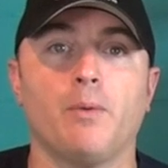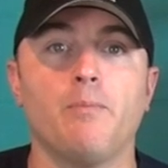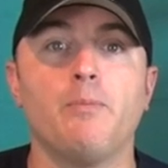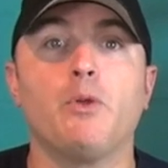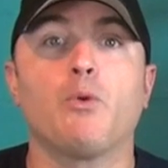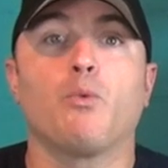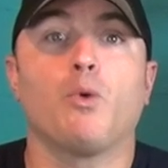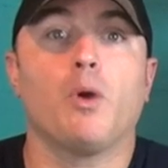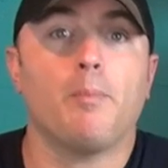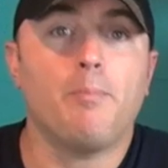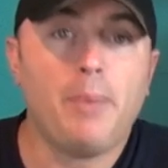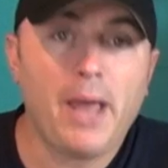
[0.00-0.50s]
from
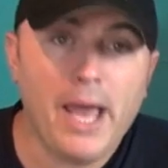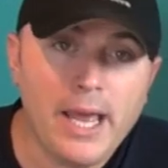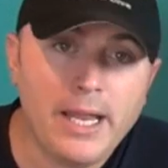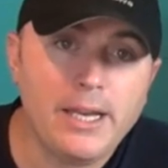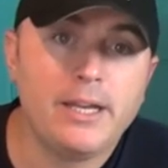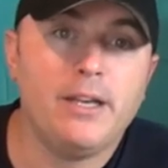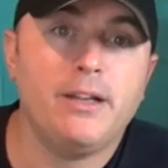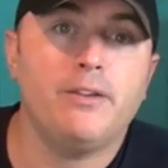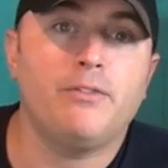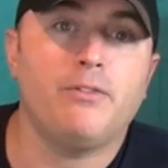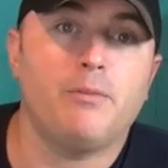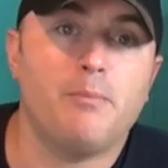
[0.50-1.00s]
the
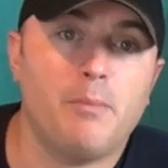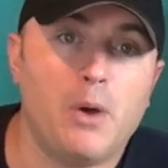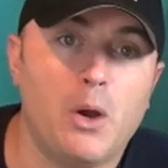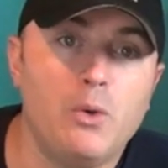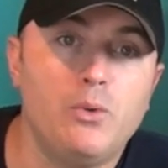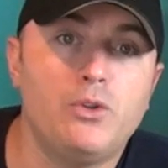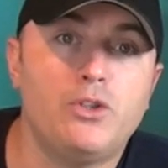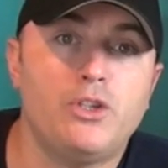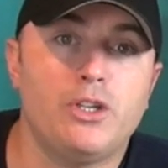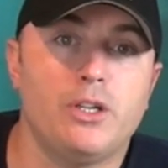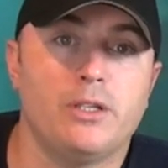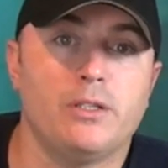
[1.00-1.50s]
repetitive
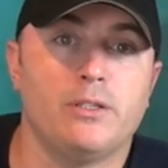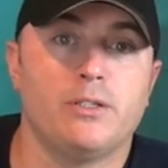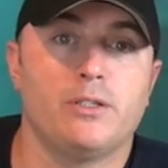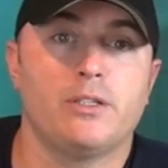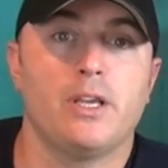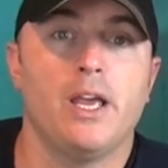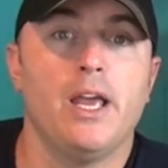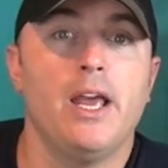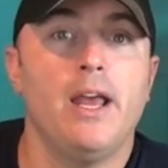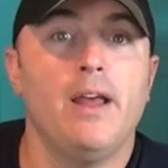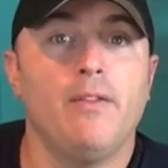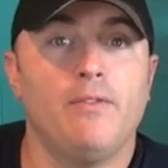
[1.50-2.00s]

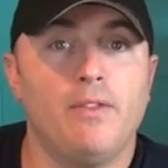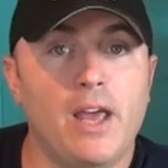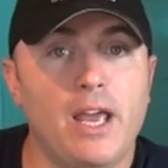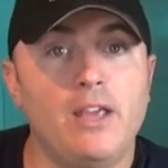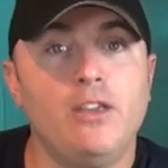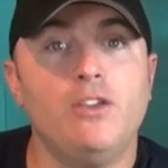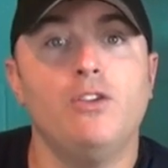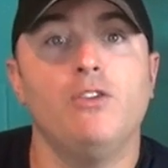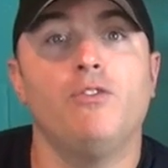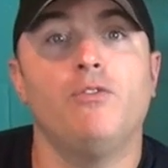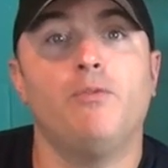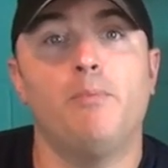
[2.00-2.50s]
motions
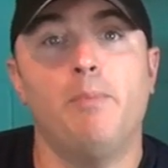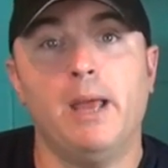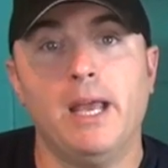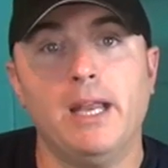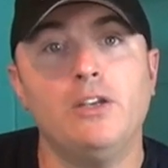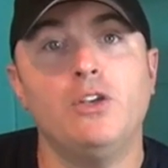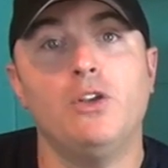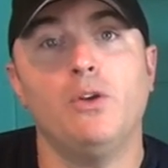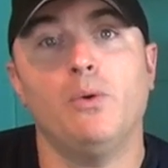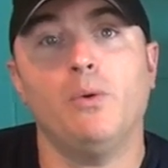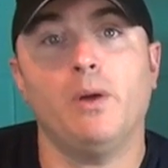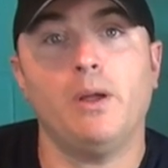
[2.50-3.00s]
that you've
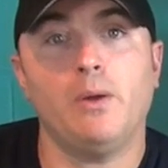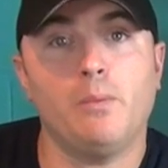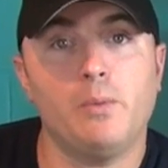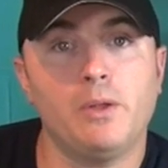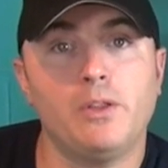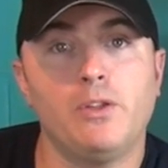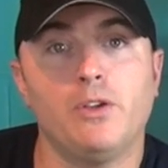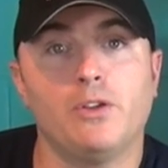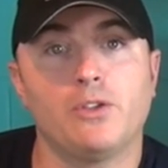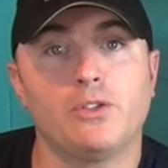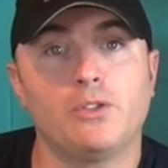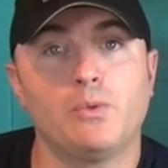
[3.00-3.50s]
been doing
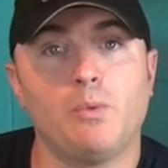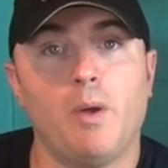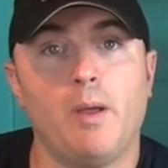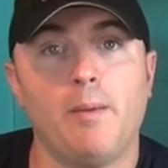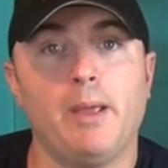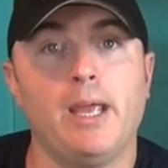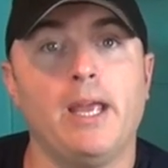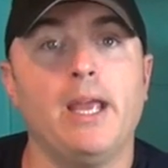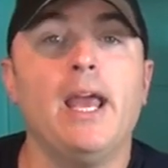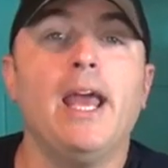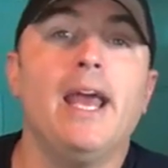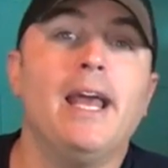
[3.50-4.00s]
with your
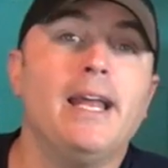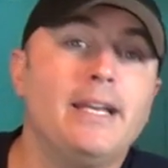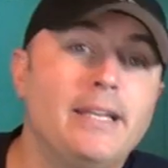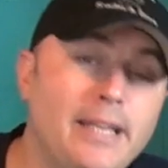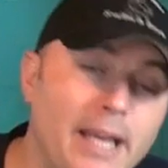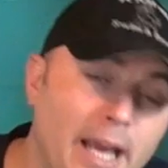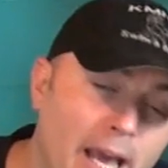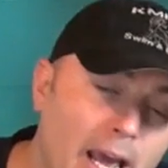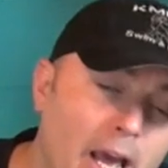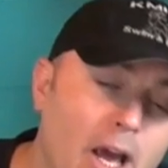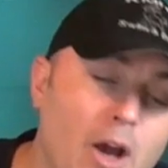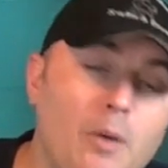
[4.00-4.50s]
swimming
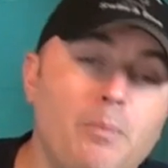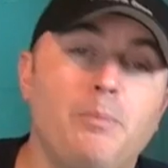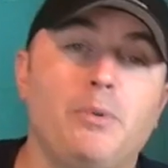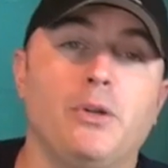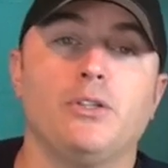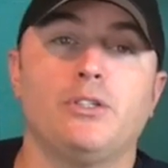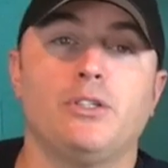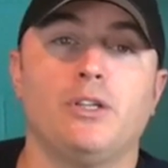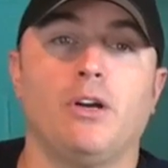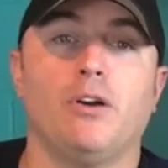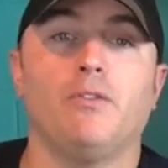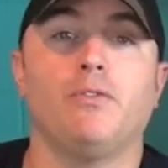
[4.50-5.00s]
to help
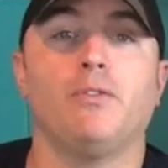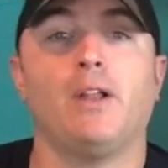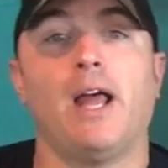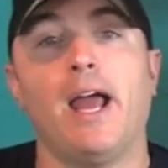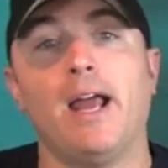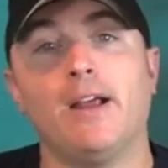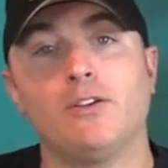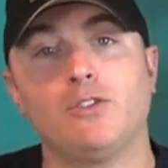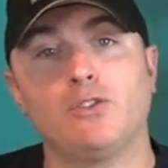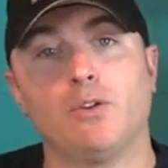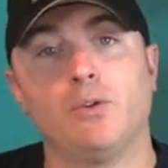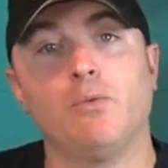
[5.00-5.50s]
yourself
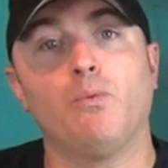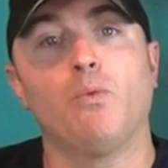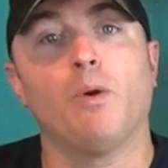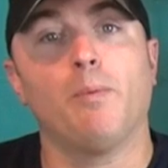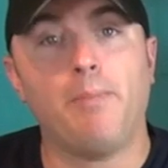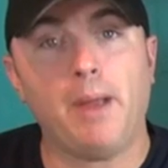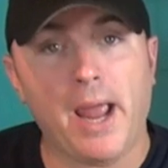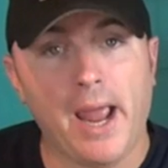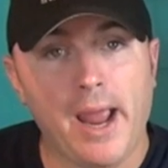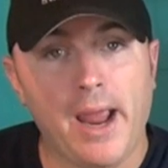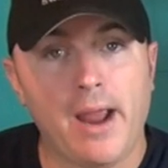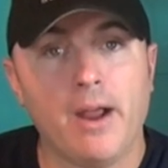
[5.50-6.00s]
actually
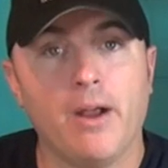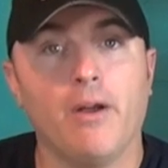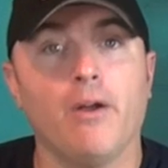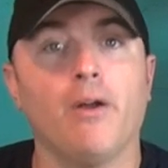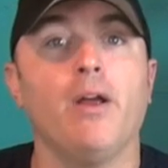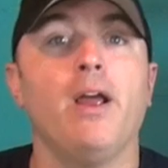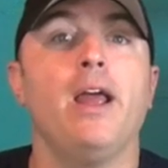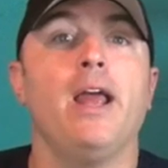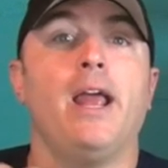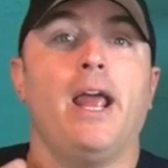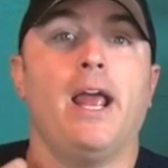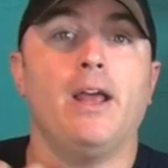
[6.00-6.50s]
repair
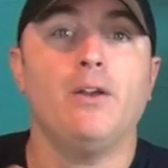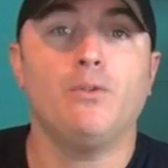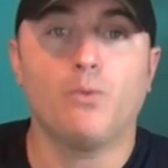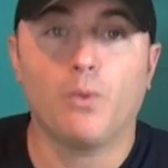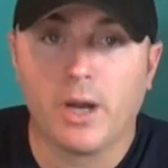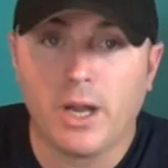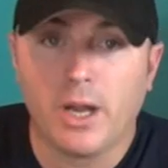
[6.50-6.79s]
and